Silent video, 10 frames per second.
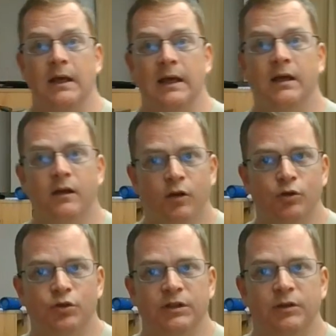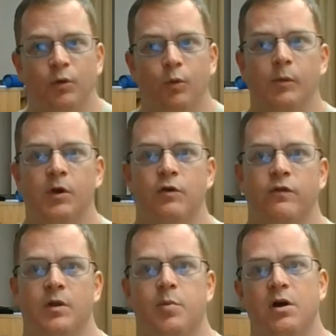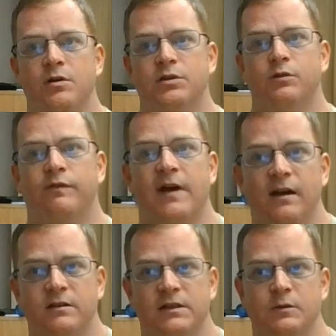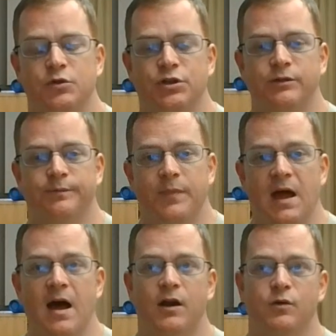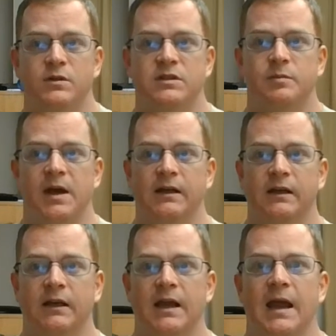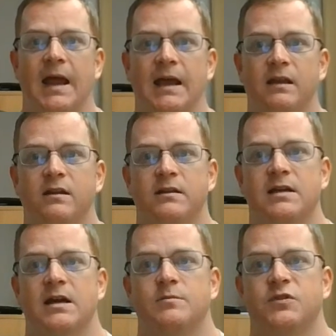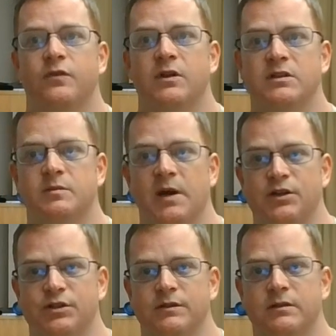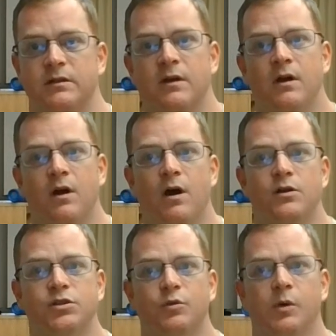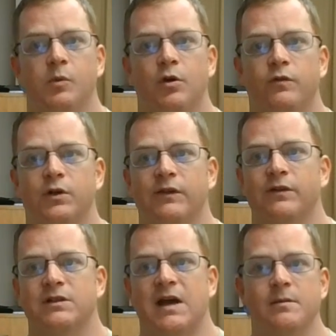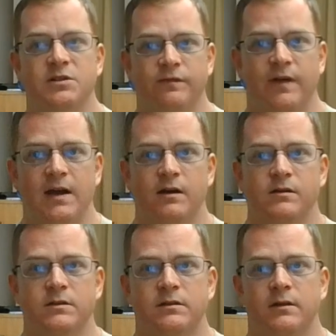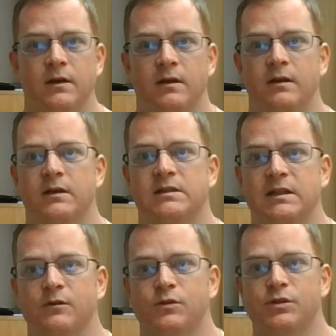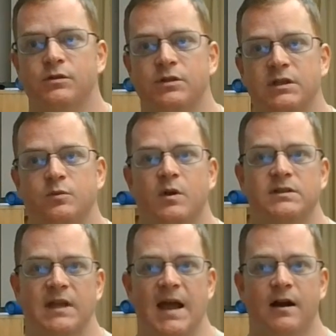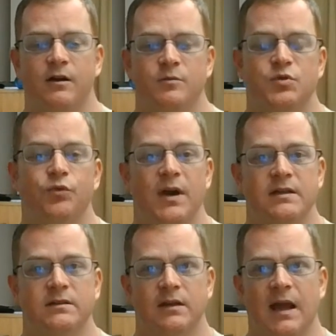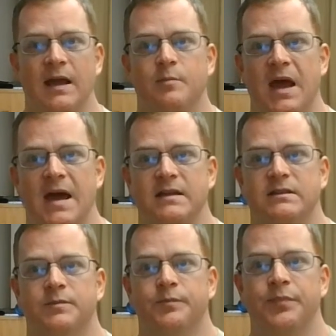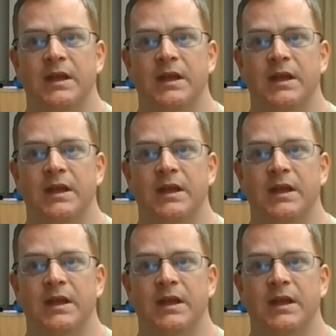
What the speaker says: In conclusion, we went over the parts to a fire extinguisher, how to inspect it, and the times for the inspections. Also, we went over different types of fires, the extinguishers, as well as the acronyms RACE and PASS.